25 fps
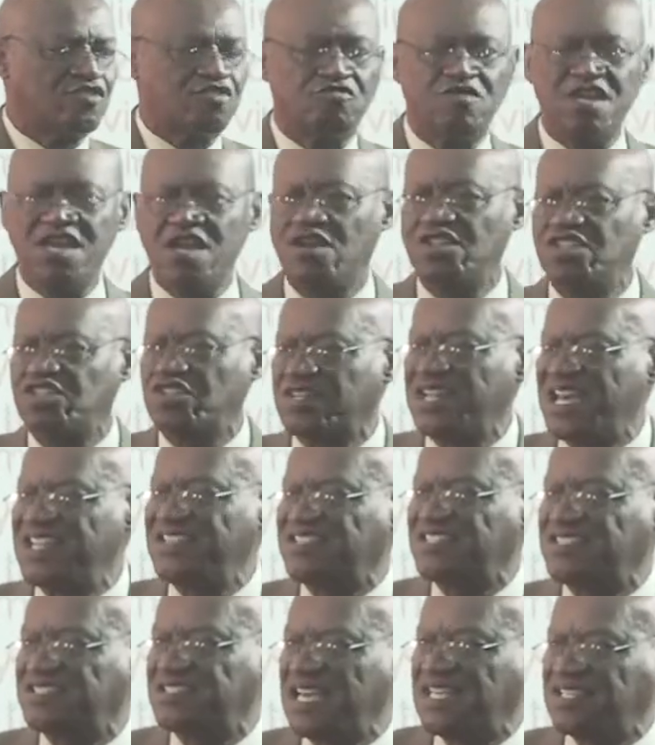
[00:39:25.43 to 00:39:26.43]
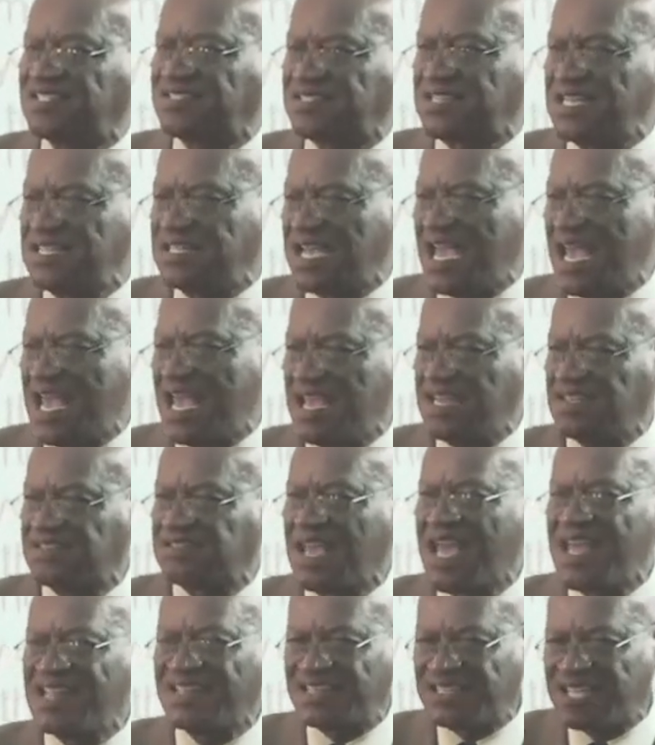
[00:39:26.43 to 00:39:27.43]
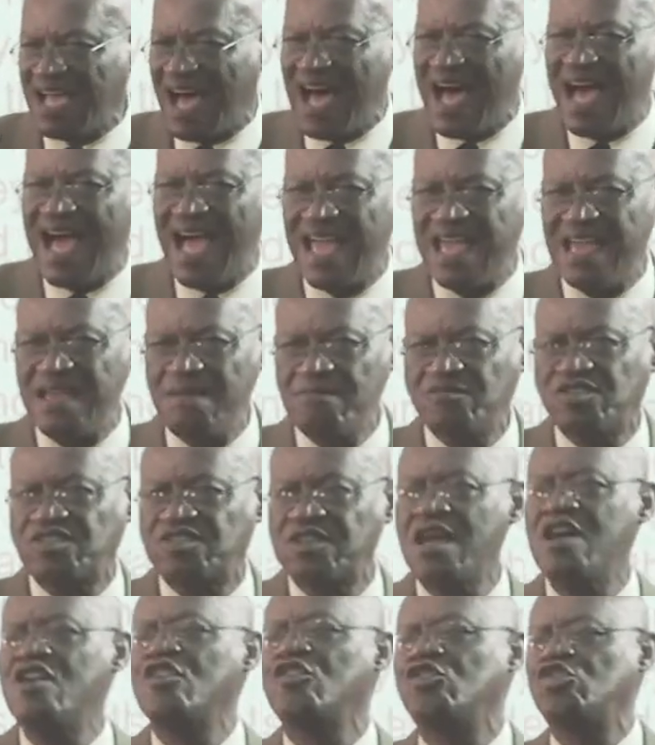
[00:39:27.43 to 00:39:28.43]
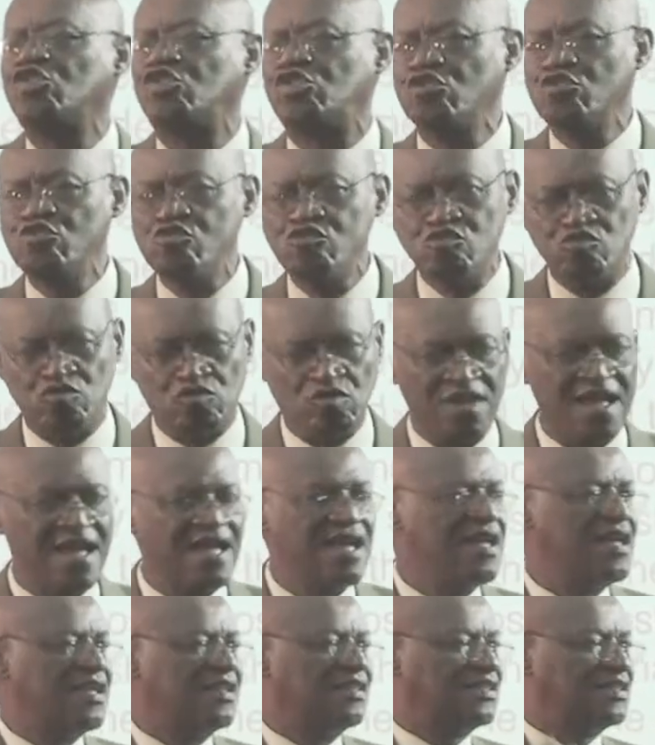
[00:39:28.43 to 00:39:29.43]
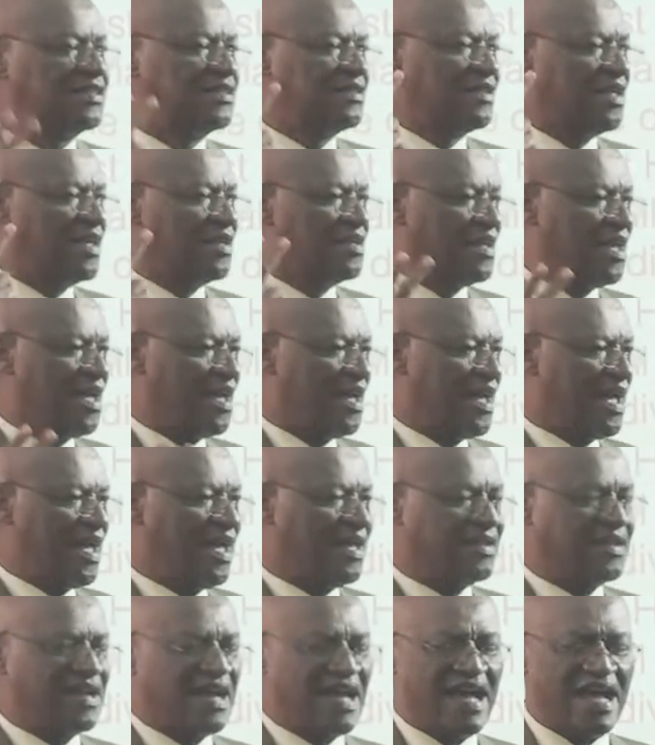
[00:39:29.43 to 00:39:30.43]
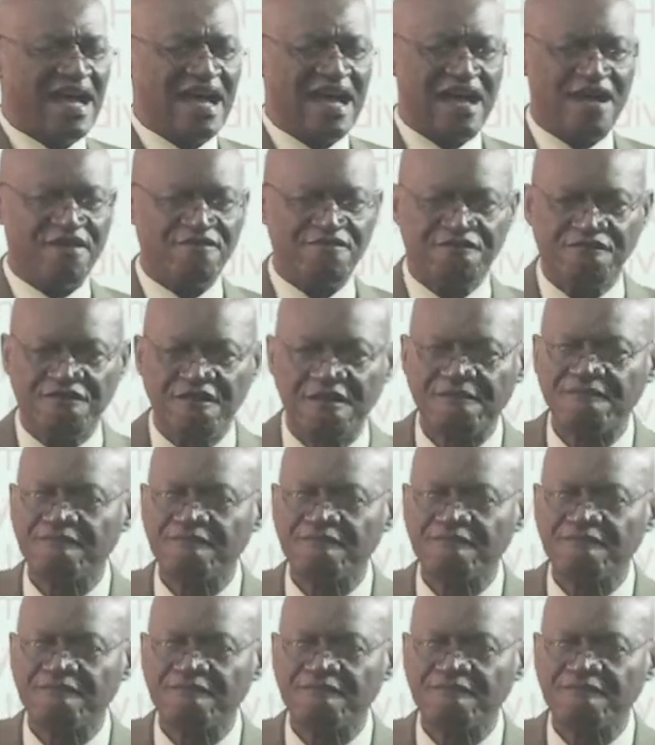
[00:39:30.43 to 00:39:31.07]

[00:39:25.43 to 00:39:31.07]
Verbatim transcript: 360 days, times two and a half.